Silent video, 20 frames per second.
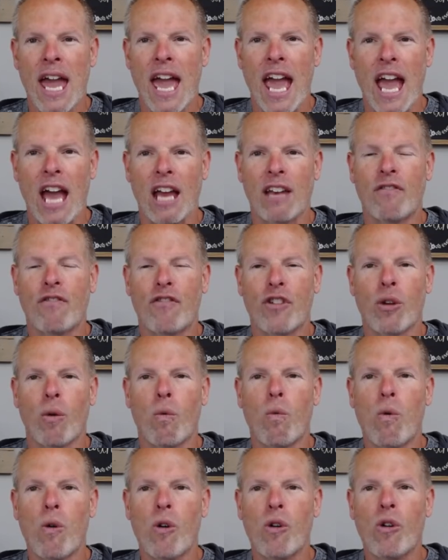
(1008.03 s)
And for the
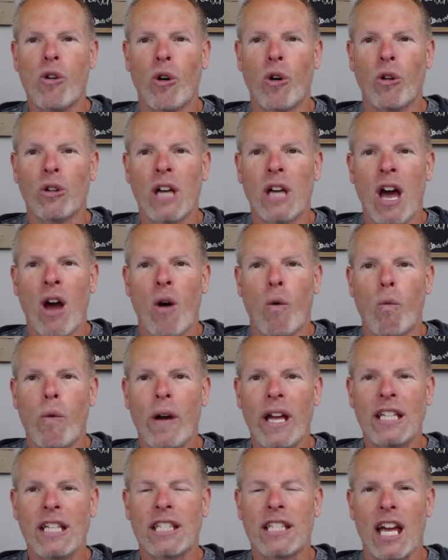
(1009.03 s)
world,
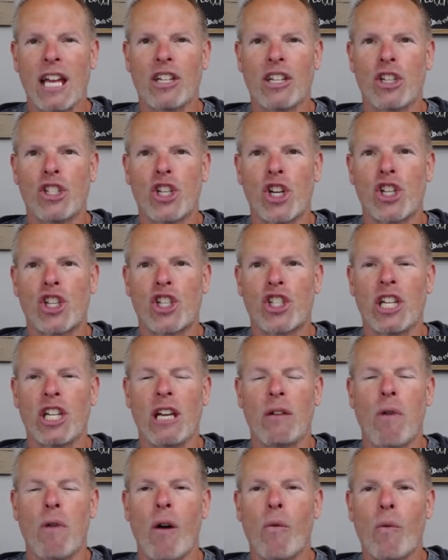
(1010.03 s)
we tend to just see
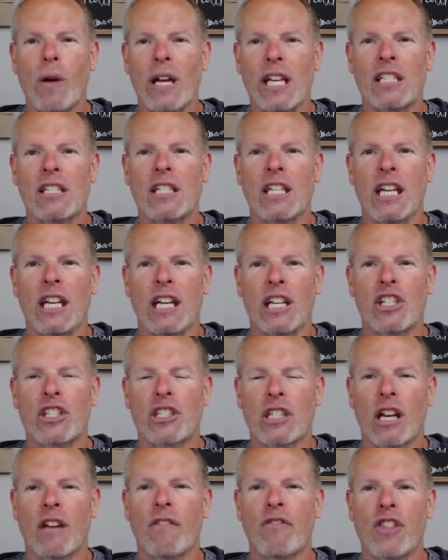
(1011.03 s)
what we see
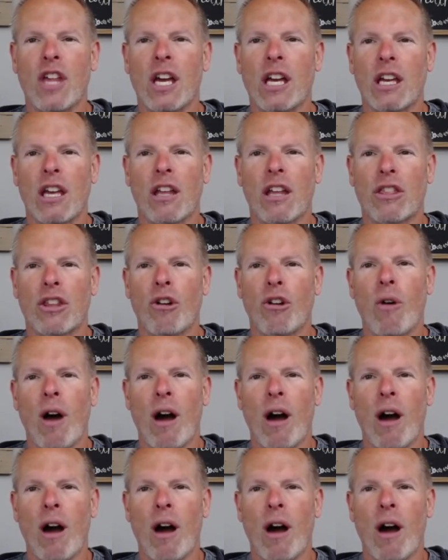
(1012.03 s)
instead of thinking through,